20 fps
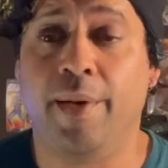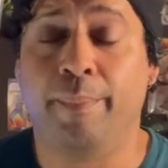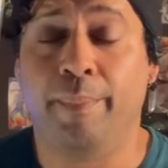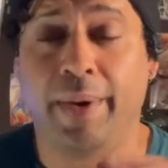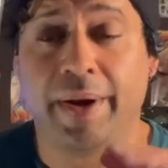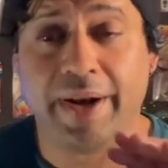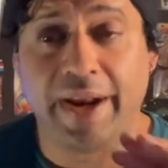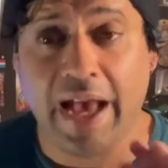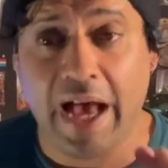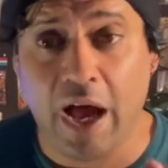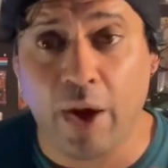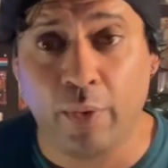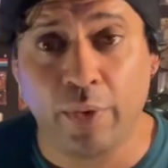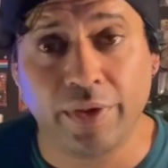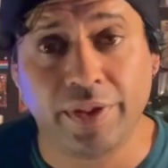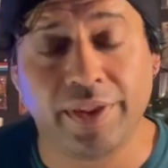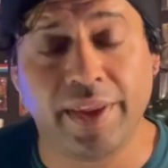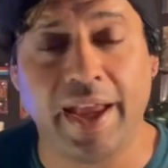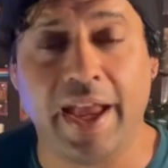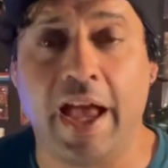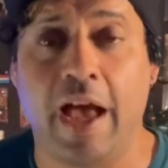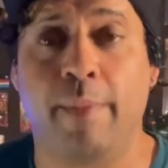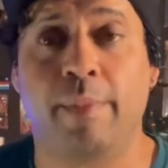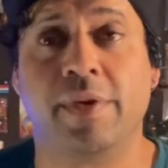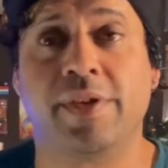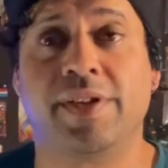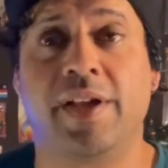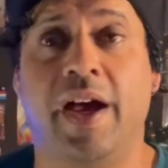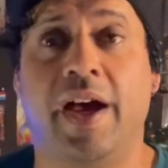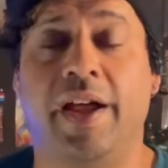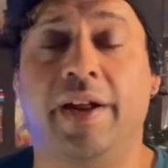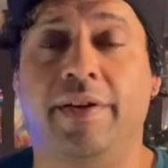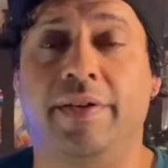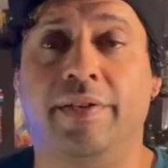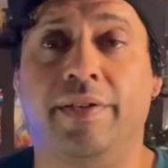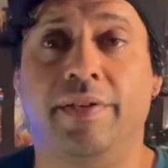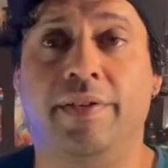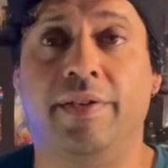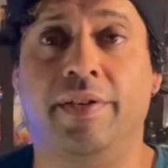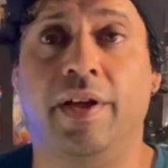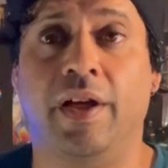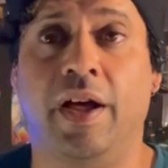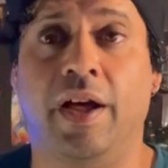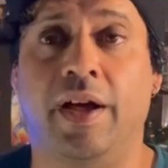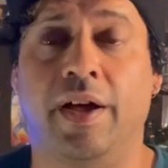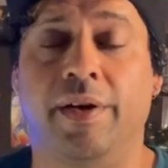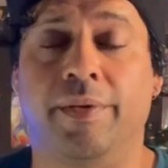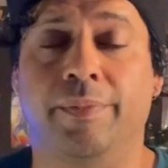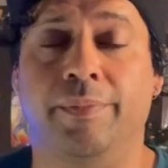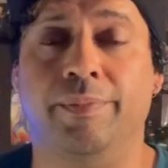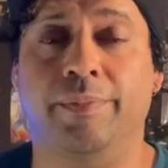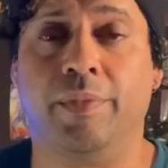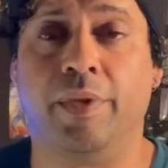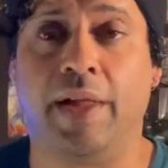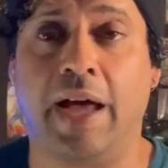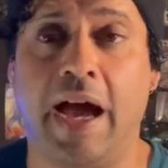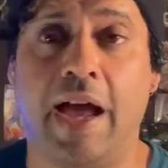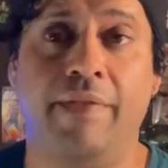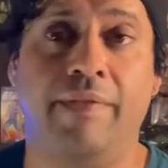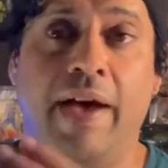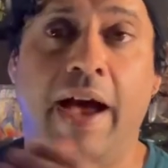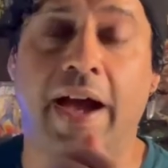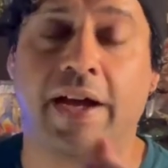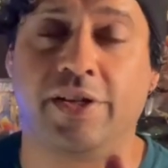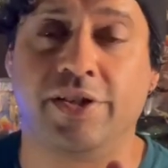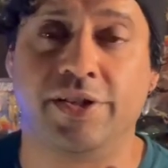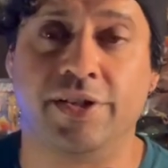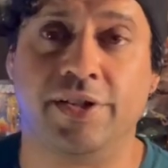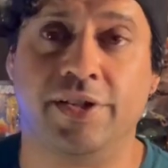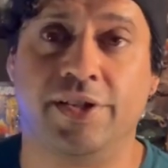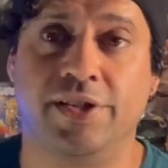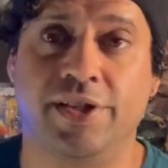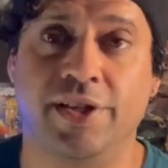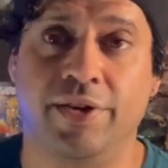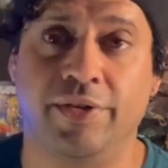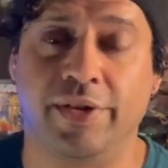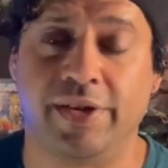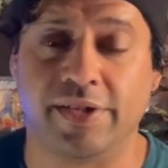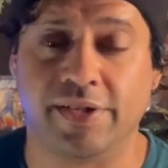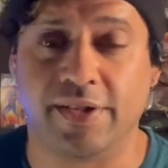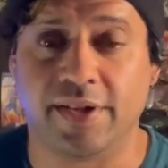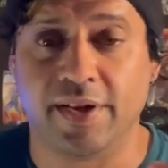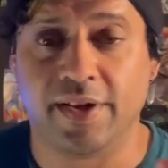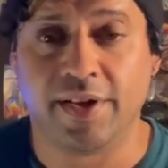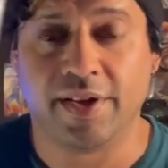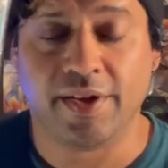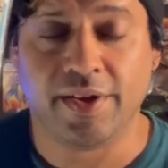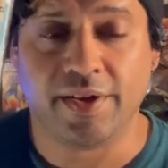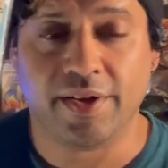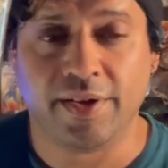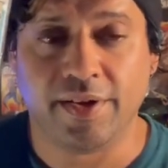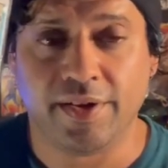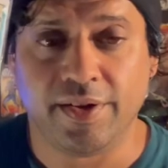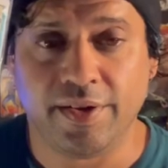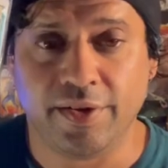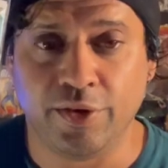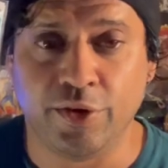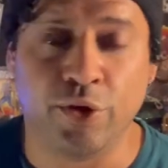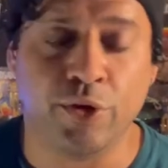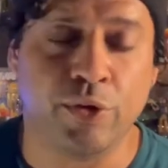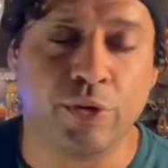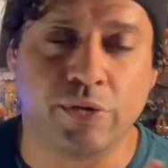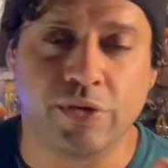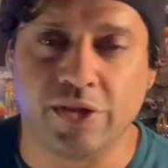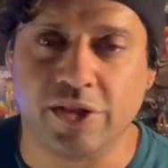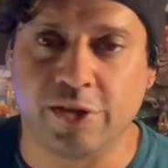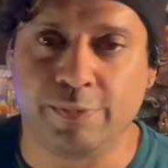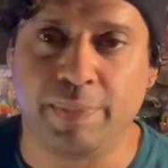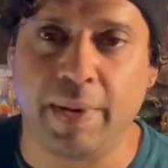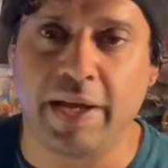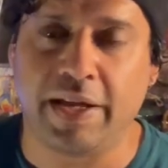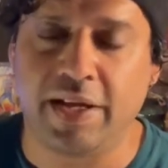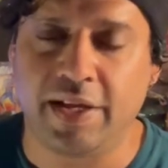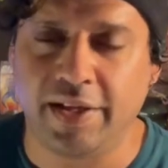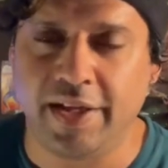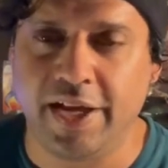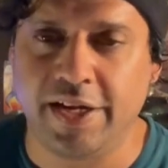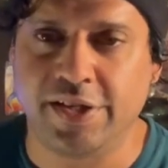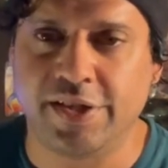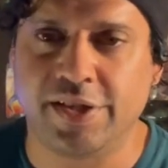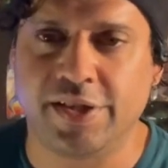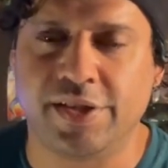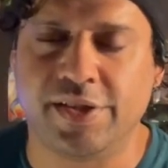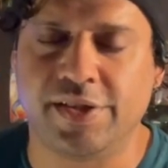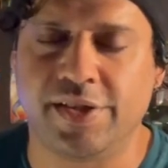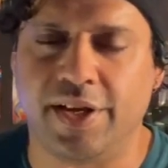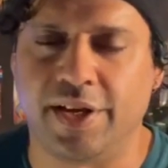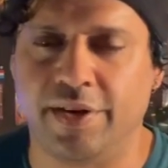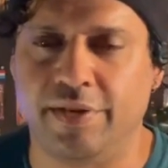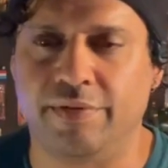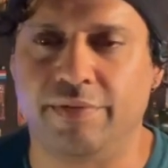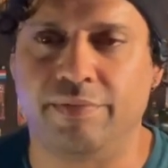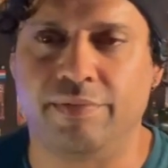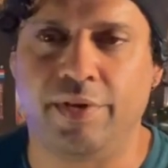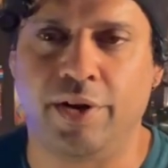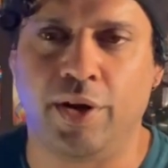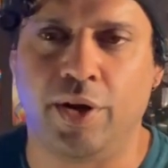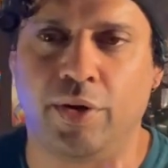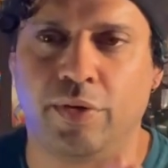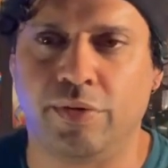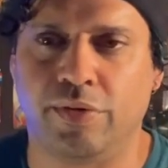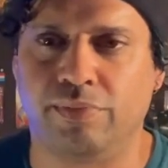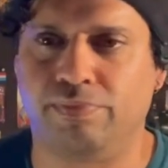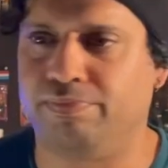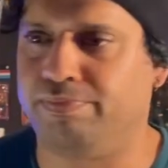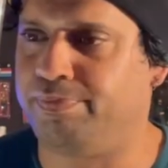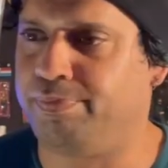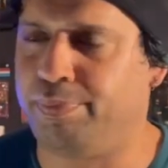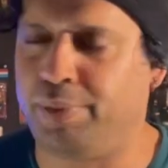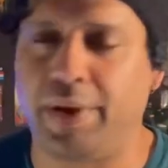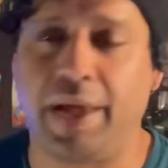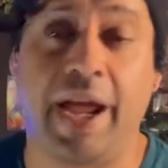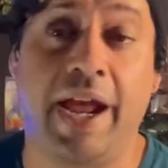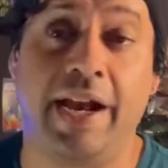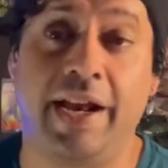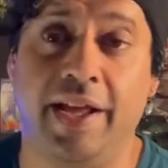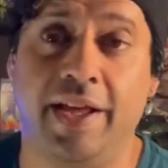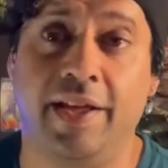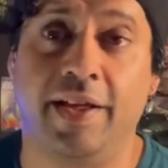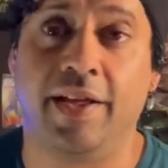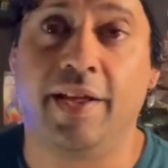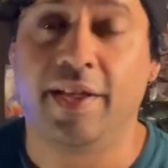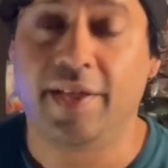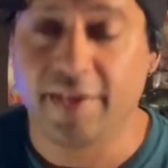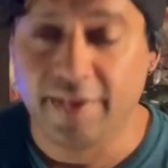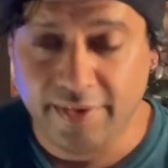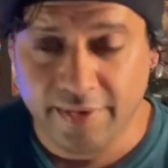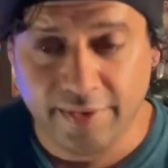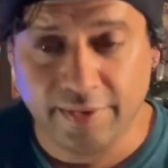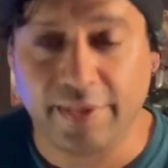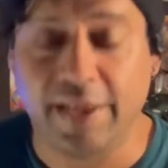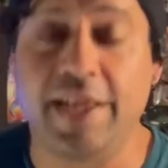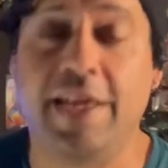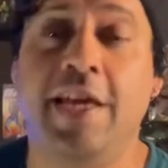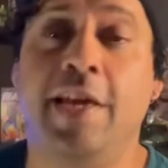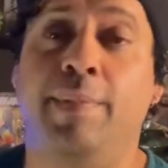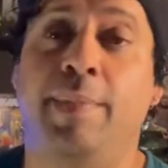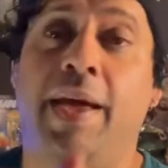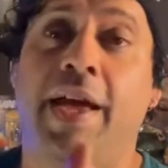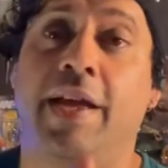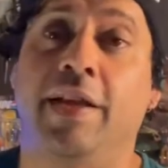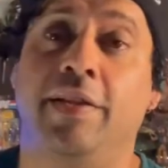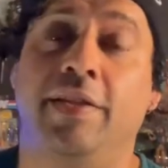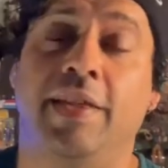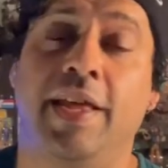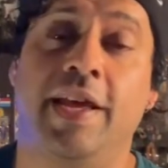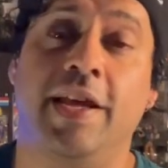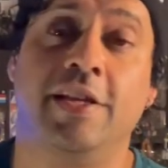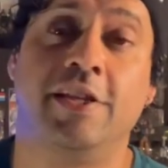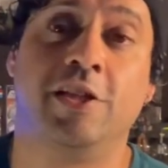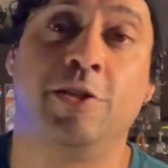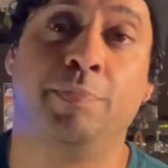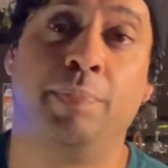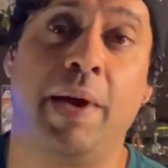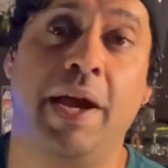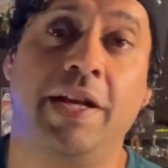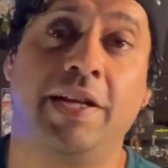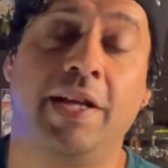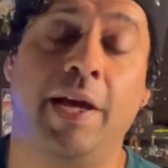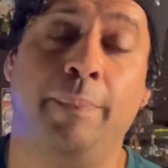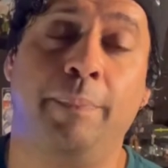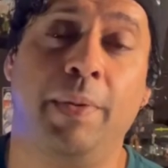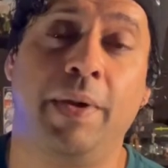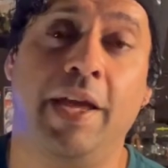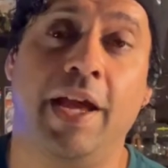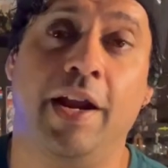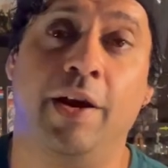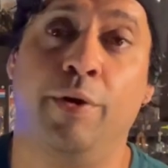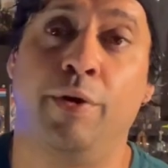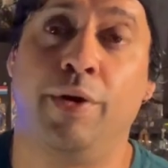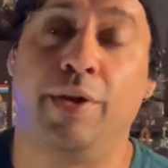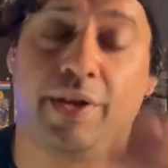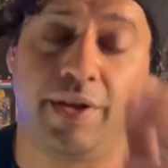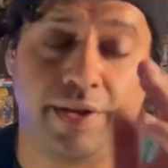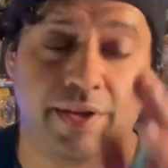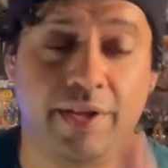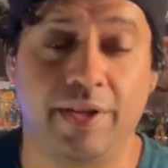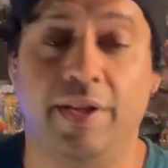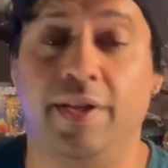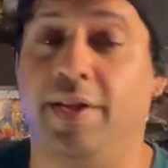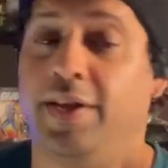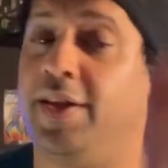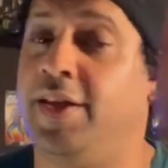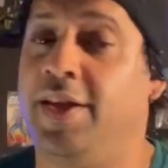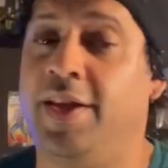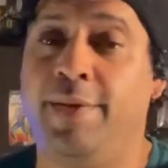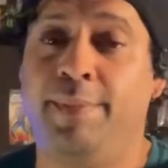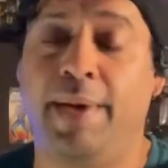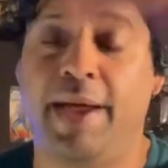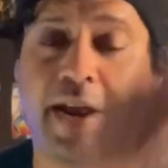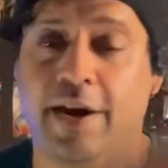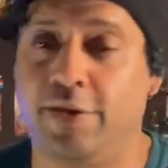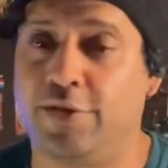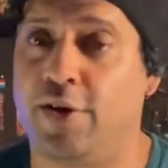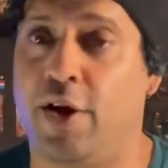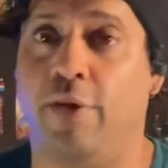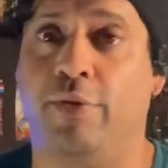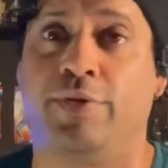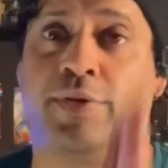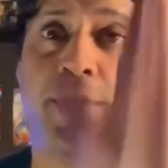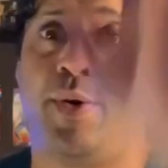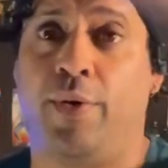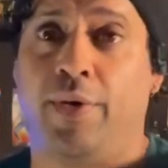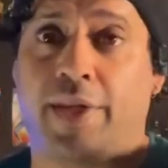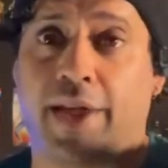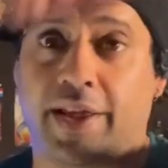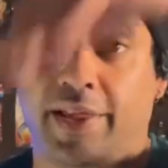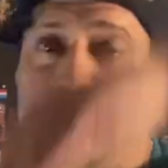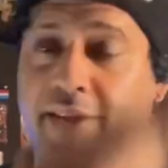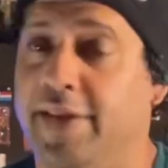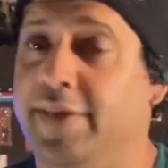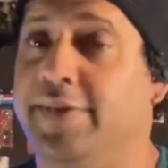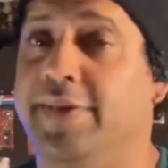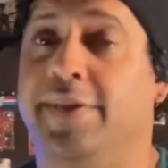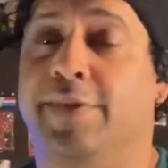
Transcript: But now with the Amazon um, live action series news and speculations and, you know, planning, the He-Man thing is spiked. You know, He-Man is always going like this.